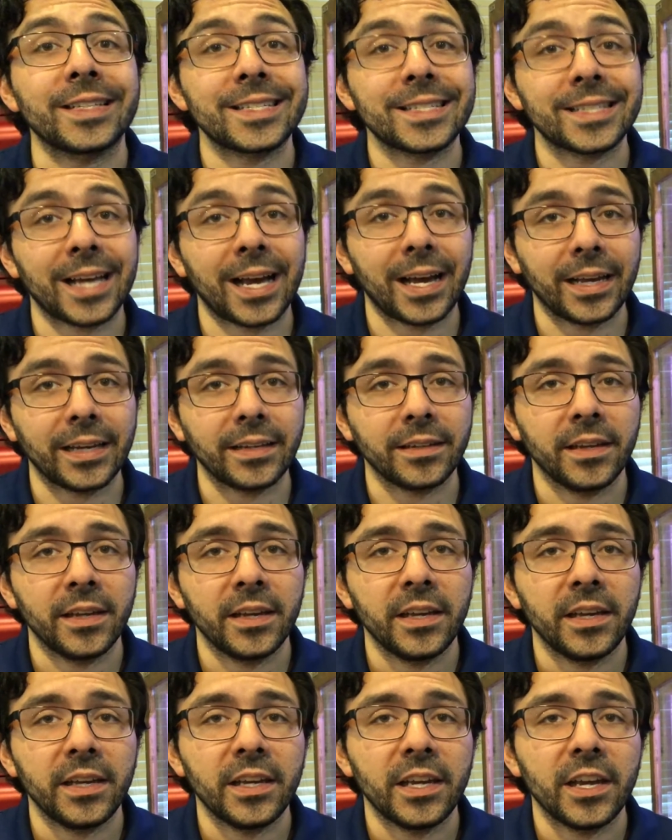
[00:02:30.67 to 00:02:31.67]
side.
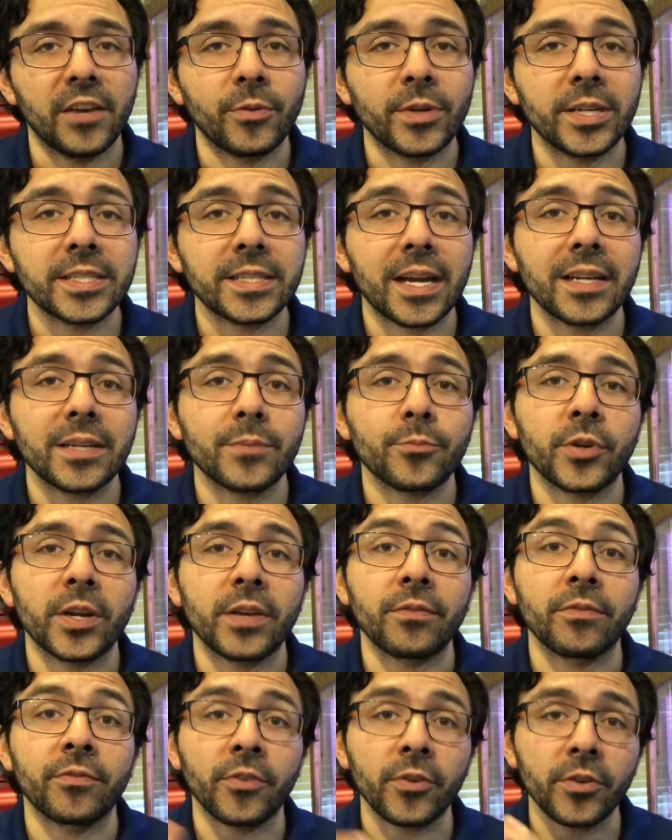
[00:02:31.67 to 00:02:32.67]
If we decided to print
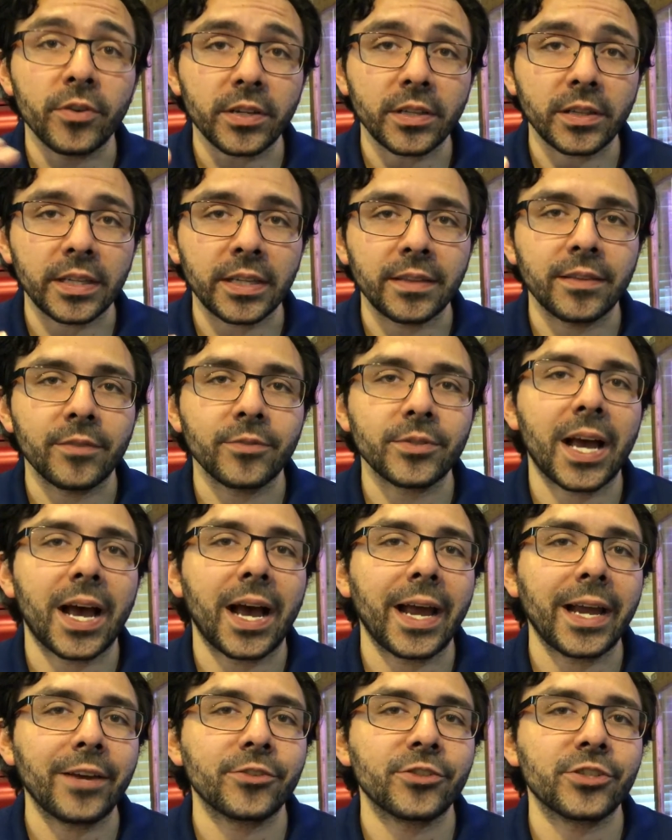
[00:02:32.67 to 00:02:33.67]
it vertically, there was a
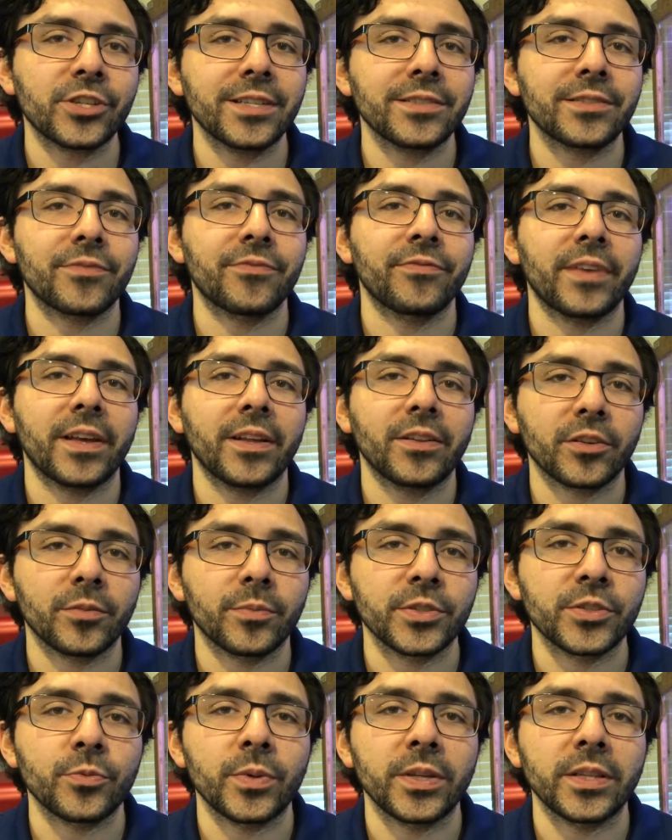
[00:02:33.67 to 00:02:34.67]
higher chance of failure
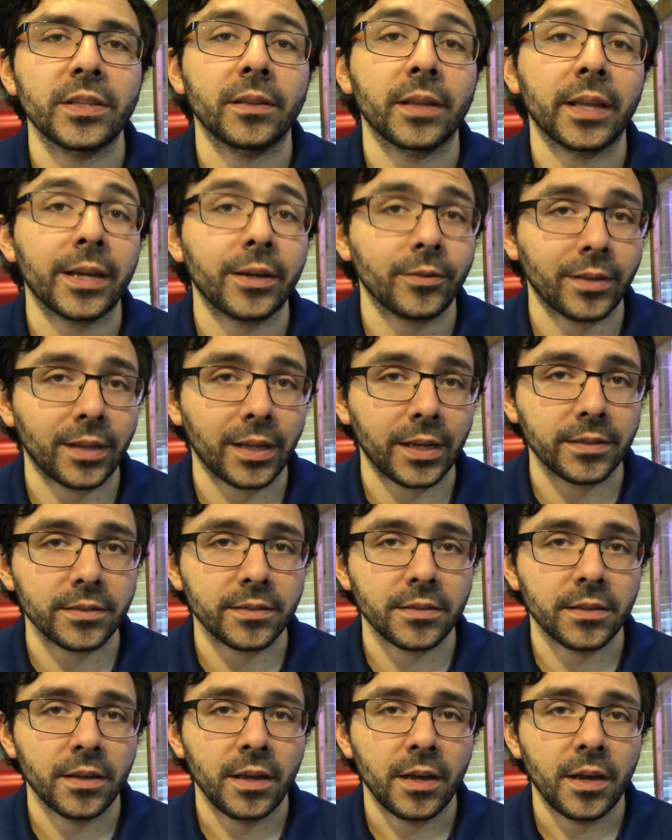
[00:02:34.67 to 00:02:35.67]
between the layer
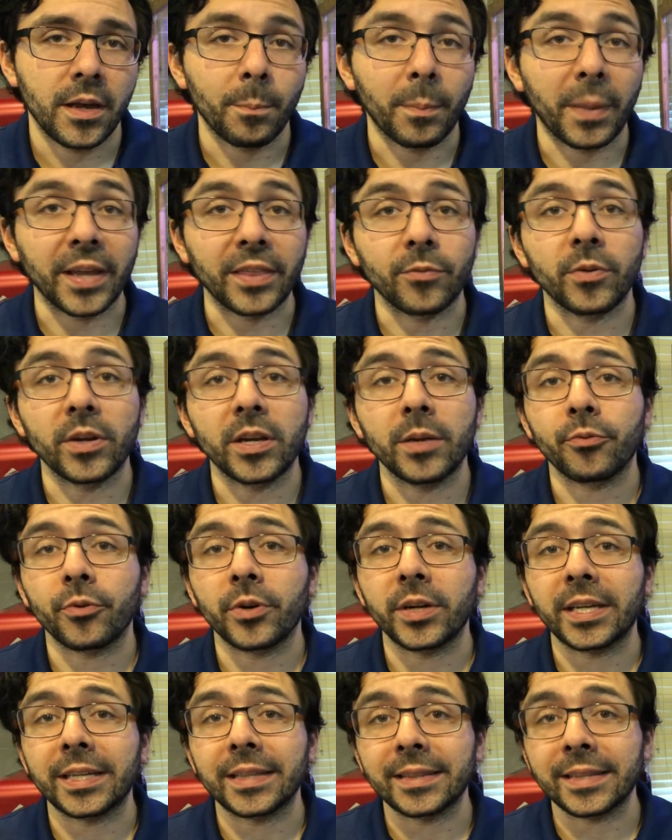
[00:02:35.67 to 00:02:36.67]
lines. By 3D
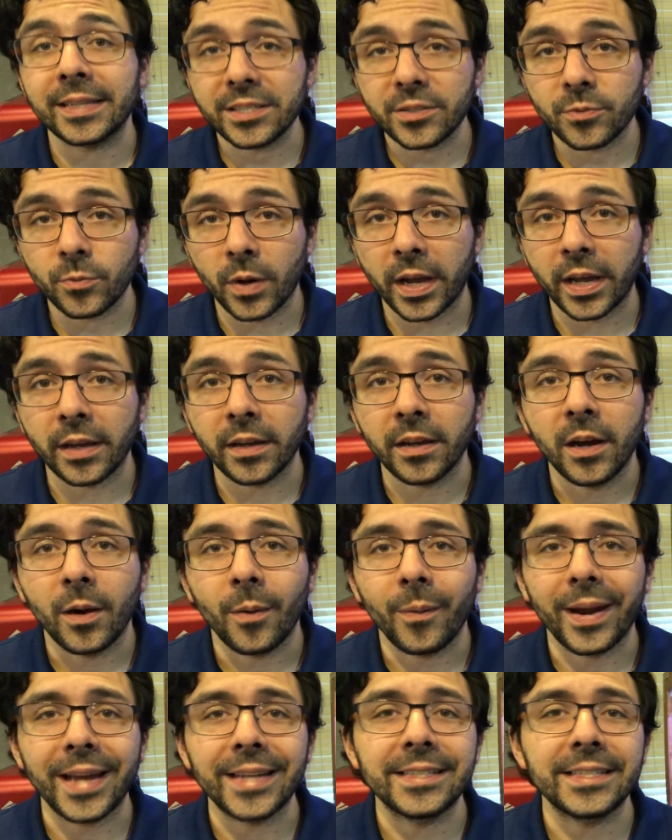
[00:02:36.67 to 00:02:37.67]
printing it this way,
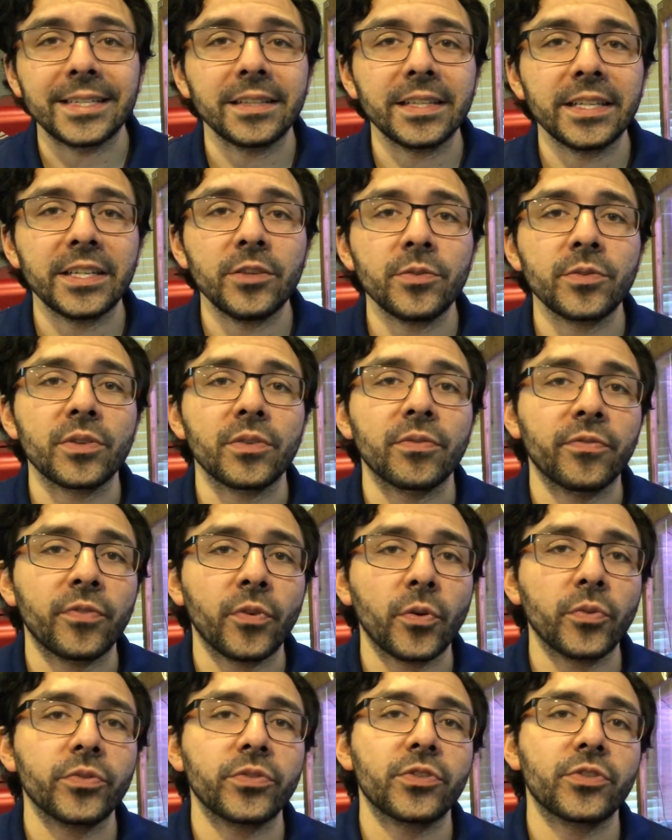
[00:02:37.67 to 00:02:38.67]
we ideally use the
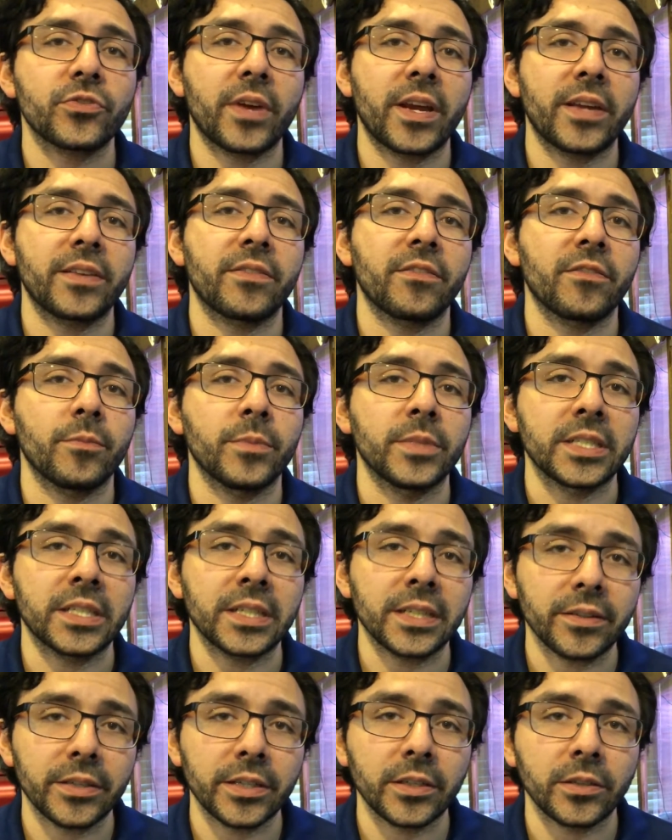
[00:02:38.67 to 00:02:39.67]
full strength of the
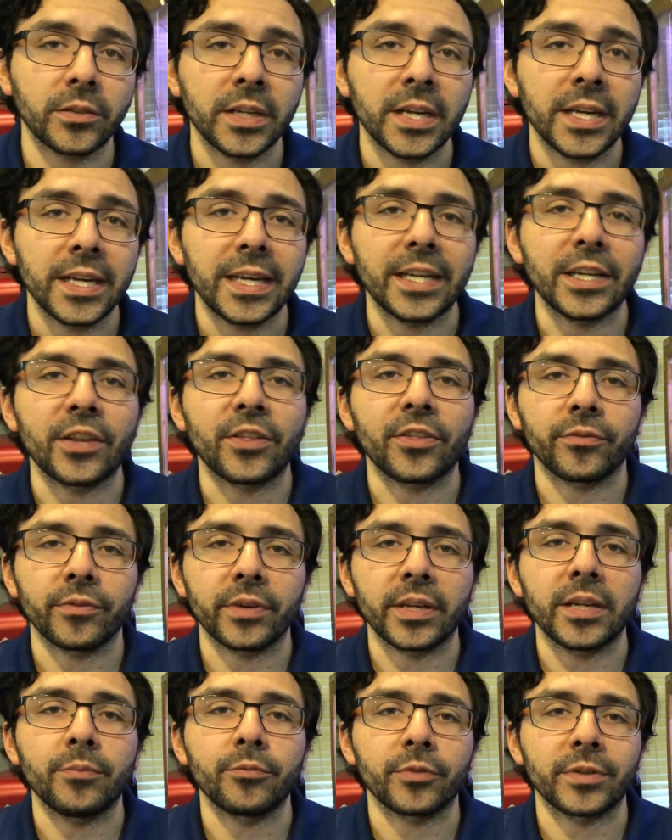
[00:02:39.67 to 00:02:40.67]
material in a
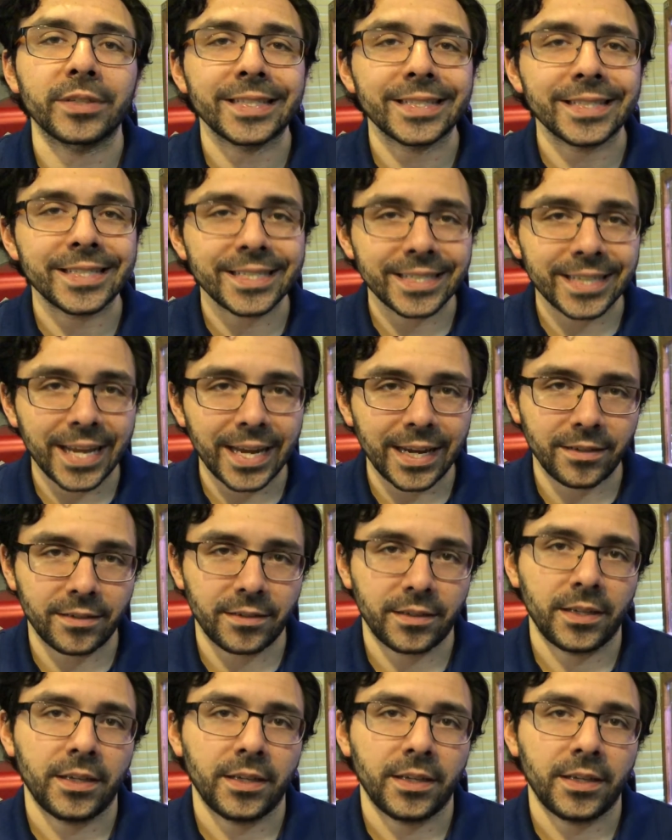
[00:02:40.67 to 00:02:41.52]
3D printed state.